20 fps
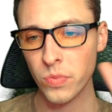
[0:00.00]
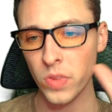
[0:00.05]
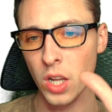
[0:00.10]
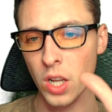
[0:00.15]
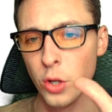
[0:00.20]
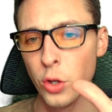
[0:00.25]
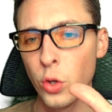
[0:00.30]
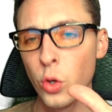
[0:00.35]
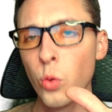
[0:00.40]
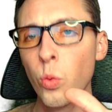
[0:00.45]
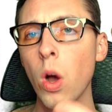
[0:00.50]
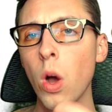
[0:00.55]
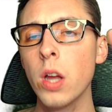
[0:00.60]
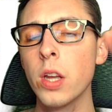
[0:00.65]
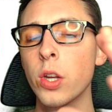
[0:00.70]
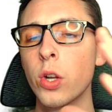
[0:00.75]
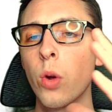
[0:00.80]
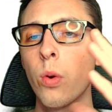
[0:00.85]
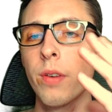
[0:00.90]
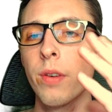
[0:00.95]
You
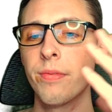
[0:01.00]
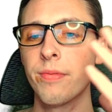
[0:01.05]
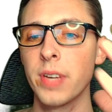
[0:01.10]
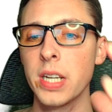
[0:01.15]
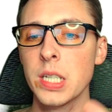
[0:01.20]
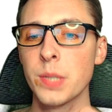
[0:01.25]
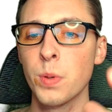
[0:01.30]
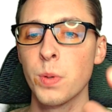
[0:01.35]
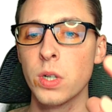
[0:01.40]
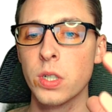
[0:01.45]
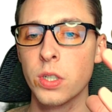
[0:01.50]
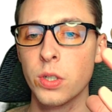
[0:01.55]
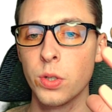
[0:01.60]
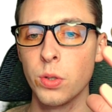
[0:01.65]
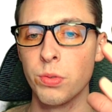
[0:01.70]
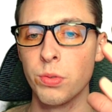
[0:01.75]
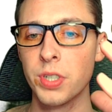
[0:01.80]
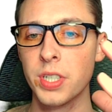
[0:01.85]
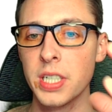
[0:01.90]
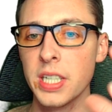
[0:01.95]
don't want Facebook
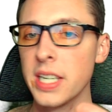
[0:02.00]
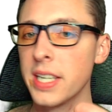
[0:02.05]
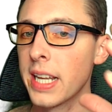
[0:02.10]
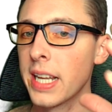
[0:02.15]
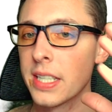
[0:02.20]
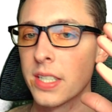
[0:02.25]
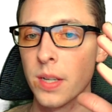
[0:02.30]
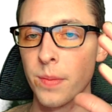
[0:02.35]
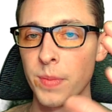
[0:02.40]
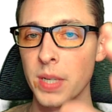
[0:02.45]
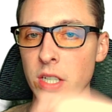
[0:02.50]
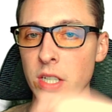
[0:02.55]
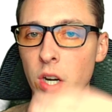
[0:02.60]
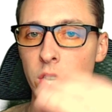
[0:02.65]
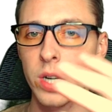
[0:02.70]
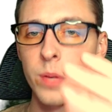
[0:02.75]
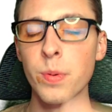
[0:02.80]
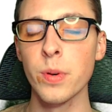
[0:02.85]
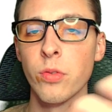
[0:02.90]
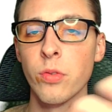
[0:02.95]
to see that something's
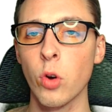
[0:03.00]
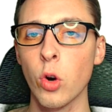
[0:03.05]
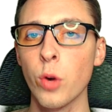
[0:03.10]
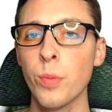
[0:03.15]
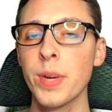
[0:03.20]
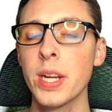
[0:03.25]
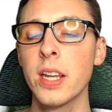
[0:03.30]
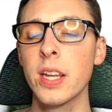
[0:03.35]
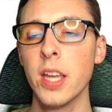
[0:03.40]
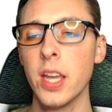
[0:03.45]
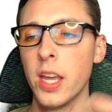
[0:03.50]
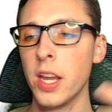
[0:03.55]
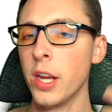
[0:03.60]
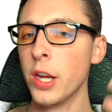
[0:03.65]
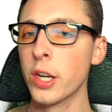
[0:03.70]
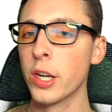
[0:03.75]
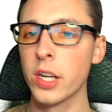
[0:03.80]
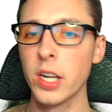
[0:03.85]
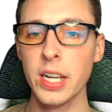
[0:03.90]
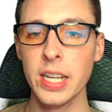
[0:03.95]
underperforming.
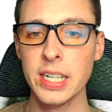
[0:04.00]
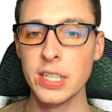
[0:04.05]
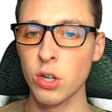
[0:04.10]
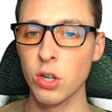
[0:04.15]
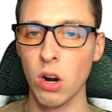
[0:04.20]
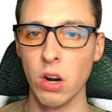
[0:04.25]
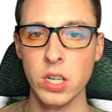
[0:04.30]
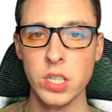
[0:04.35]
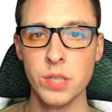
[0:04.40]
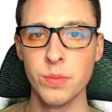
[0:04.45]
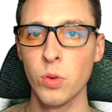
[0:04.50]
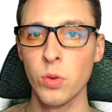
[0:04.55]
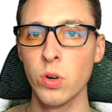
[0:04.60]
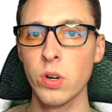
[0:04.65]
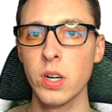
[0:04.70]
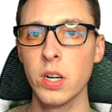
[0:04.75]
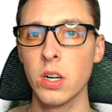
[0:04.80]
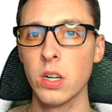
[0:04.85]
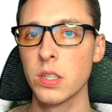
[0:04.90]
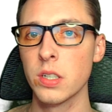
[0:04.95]
You're going to get charged
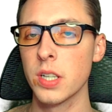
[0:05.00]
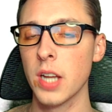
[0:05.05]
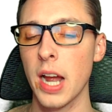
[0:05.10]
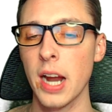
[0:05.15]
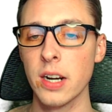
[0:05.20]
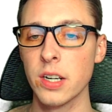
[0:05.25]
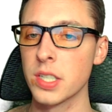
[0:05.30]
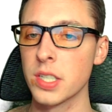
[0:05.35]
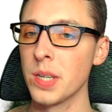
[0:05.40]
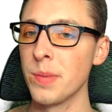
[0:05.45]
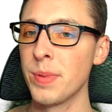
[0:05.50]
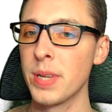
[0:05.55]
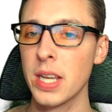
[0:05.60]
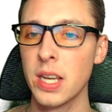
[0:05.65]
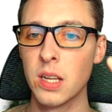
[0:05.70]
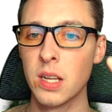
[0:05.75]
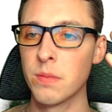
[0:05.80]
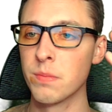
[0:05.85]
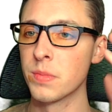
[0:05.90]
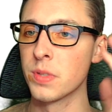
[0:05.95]
more, higher
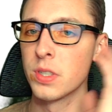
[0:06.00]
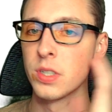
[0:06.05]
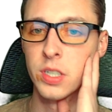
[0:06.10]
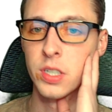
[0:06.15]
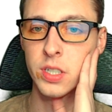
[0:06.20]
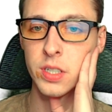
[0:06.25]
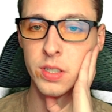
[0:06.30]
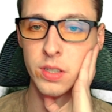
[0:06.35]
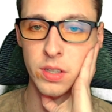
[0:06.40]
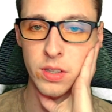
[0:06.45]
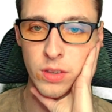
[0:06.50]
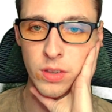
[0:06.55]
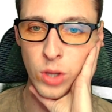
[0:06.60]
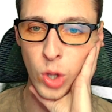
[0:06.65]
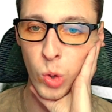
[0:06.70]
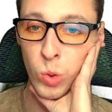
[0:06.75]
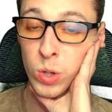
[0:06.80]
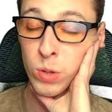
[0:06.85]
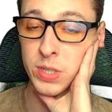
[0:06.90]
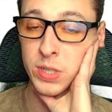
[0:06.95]
CPMs, just
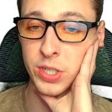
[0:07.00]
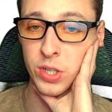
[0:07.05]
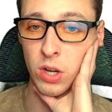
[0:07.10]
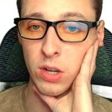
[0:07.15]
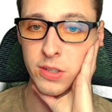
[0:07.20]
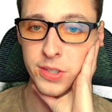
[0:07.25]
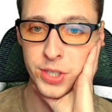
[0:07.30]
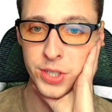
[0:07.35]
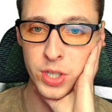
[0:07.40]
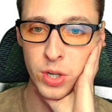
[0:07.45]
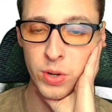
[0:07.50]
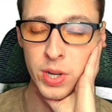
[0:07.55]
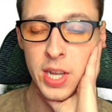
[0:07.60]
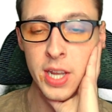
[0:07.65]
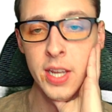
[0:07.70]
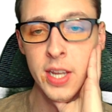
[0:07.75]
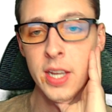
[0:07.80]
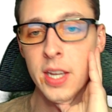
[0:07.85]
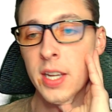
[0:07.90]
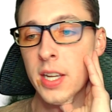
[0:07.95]
lower results. So
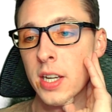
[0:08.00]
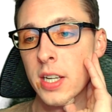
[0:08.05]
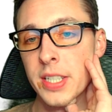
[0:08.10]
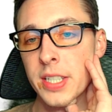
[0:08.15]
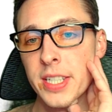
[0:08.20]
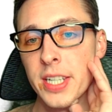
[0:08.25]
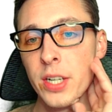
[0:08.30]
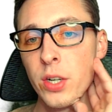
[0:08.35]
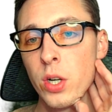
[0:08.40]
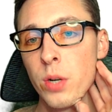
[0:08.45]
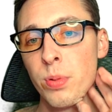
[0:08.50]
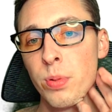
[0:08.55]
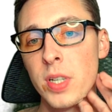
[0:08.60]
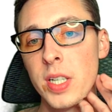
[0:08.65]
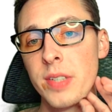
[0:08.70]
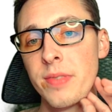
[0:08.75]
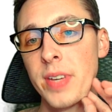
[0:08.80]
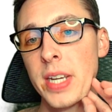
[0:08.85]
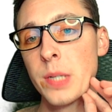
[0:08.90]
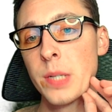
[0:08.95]
continue to
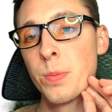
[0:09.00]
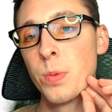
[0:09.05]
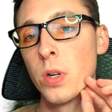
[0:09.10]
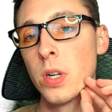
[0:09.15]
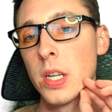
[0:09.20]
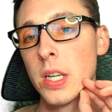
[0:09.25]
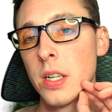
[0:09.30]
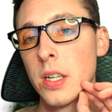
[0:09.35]
please Facebook